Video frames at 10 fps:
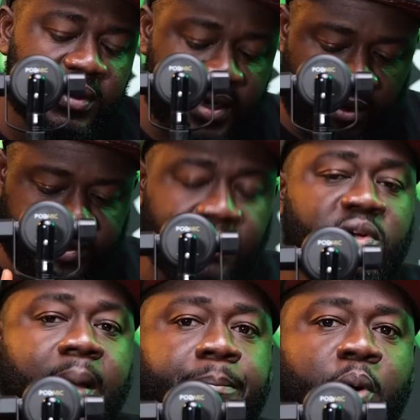Now, some
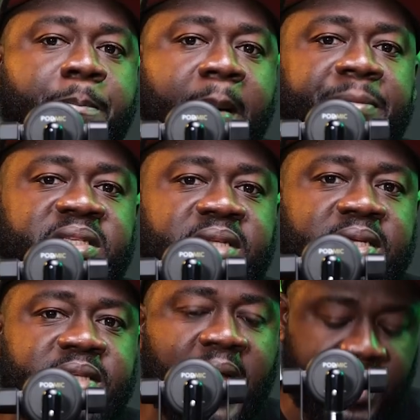way proper
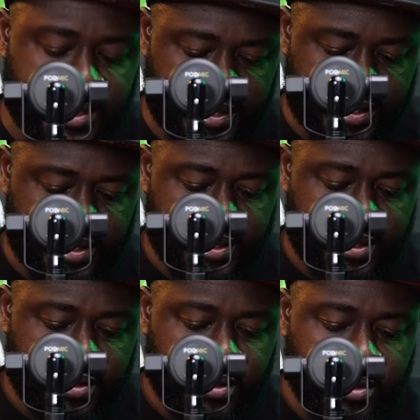business
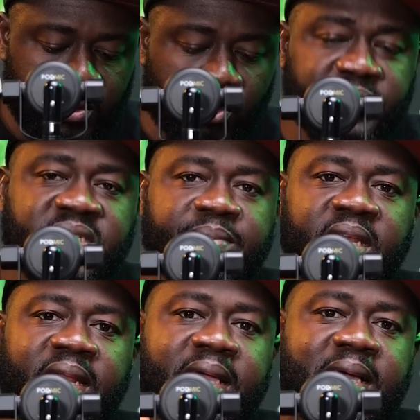
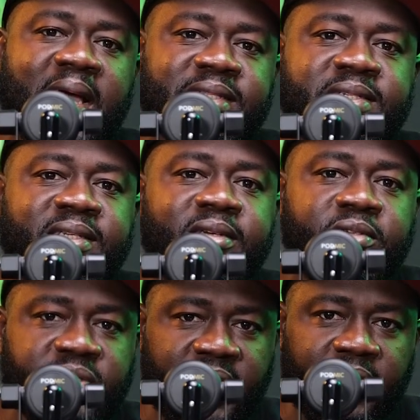untiminen and
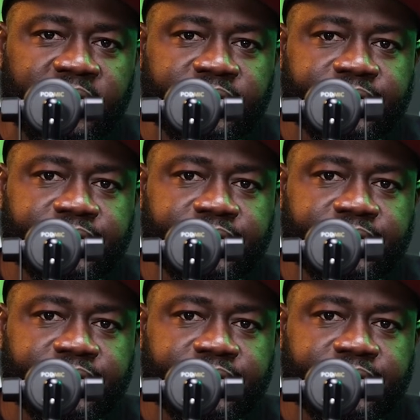deal ye.